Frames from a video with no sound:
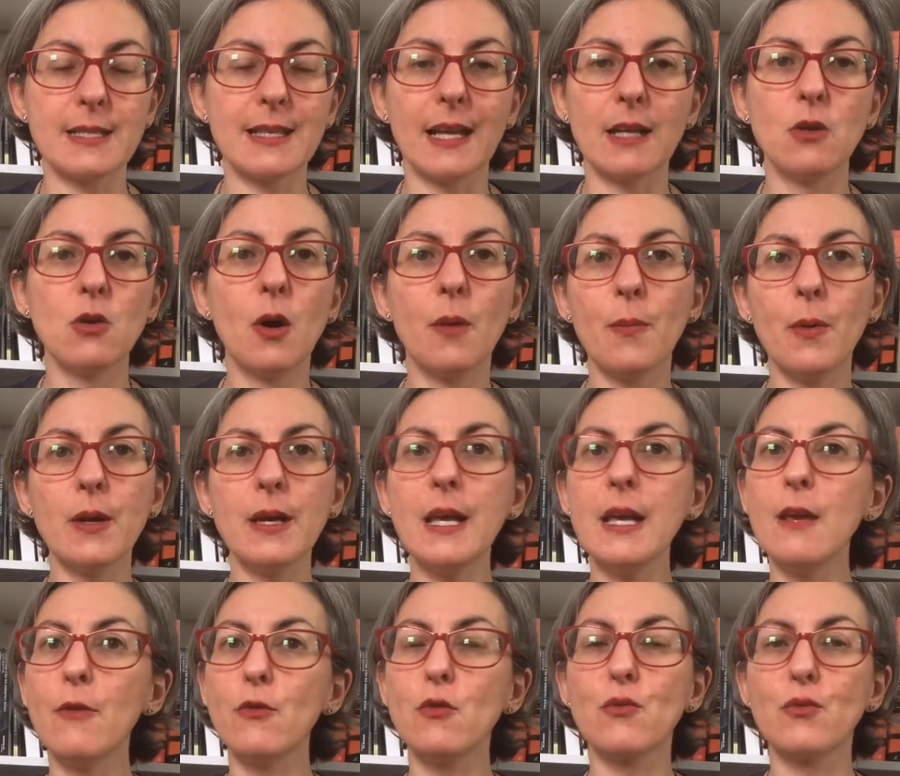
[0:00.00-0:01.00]
Like, nobody,
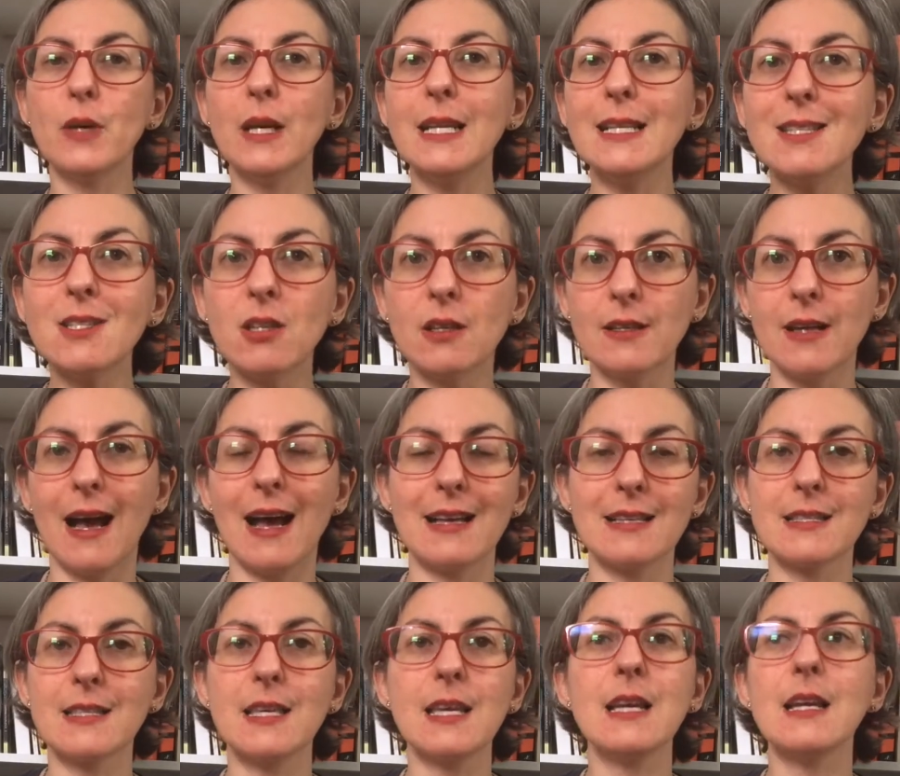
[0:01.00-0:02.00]
if you really start
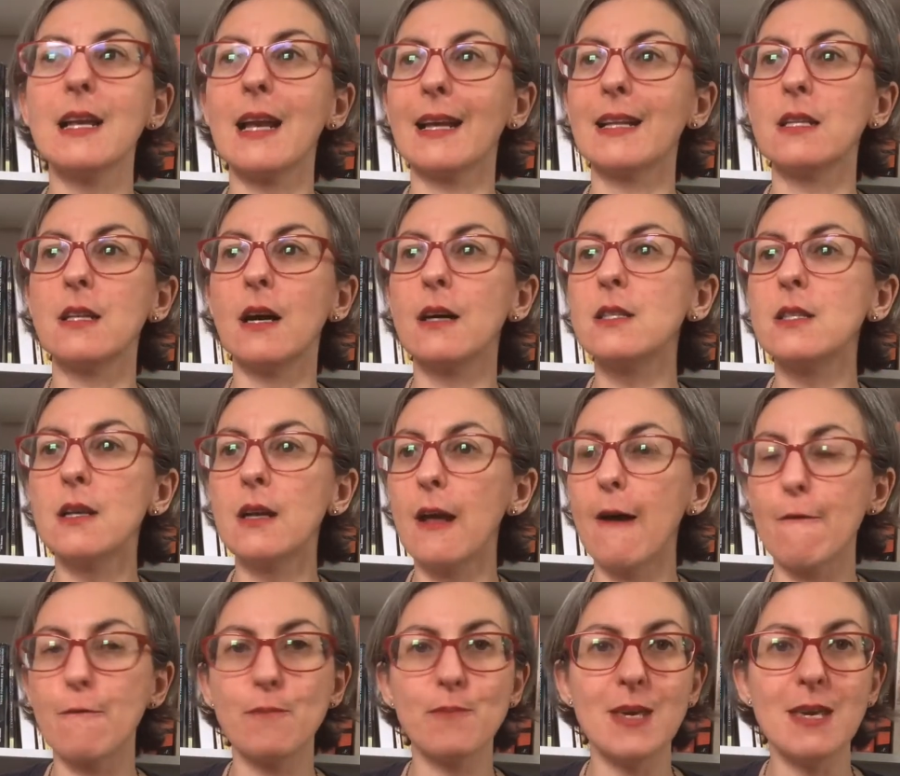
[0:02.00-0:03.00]
asking, like, not a lot
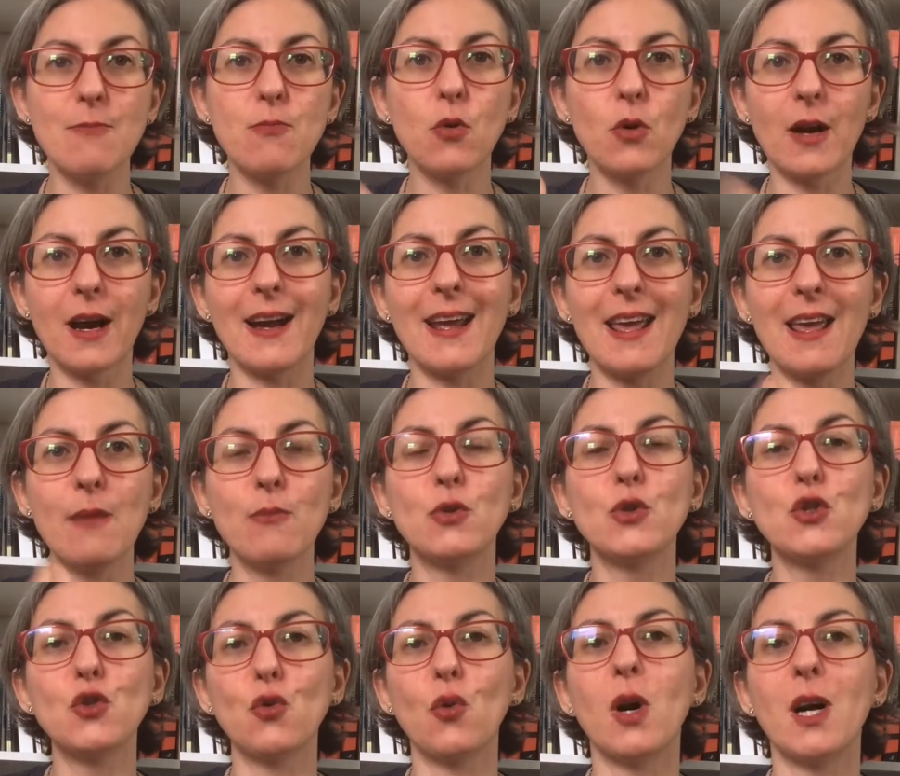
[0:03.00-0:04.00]
of people are able
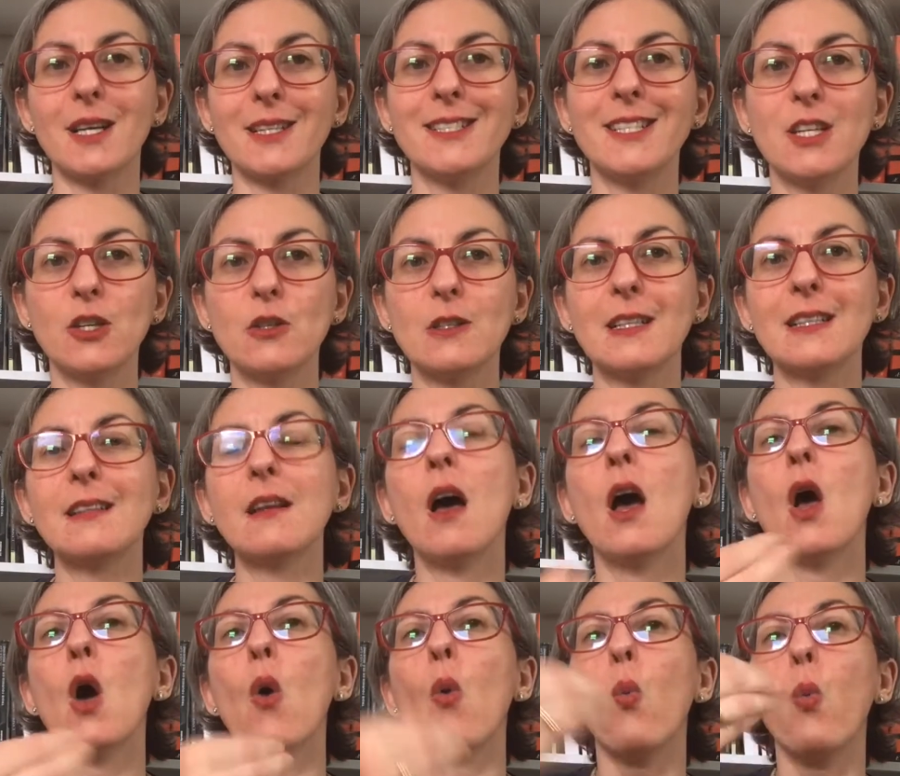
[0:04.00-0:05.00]
to articulate
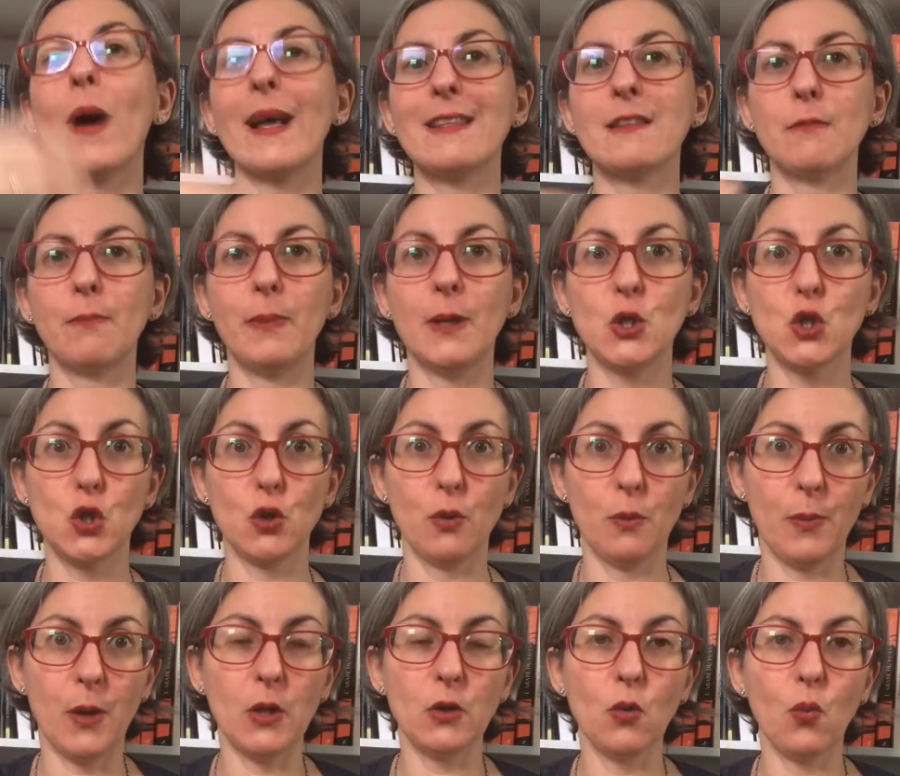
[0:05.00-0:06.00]
what's special
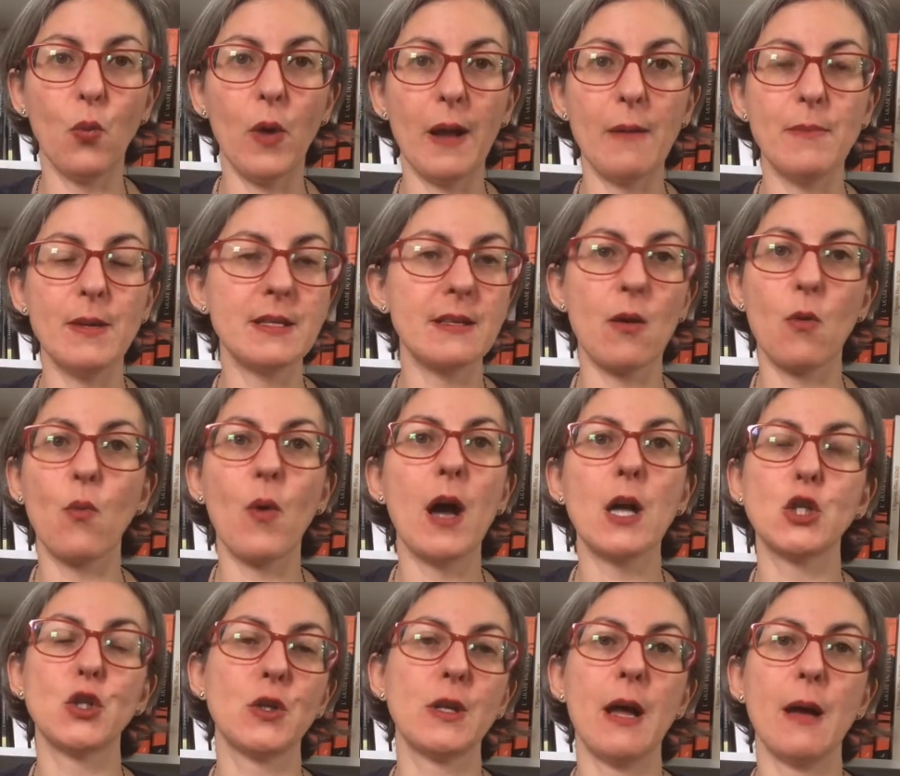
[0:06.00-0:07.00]
about the white beans and why
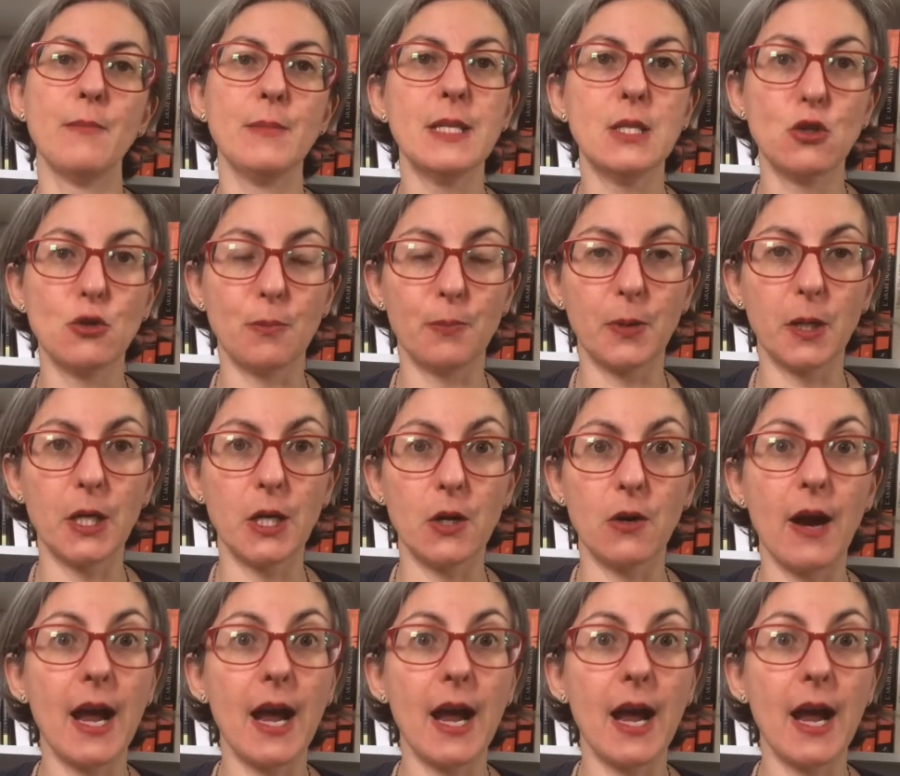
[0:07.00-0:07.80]
should that be superior.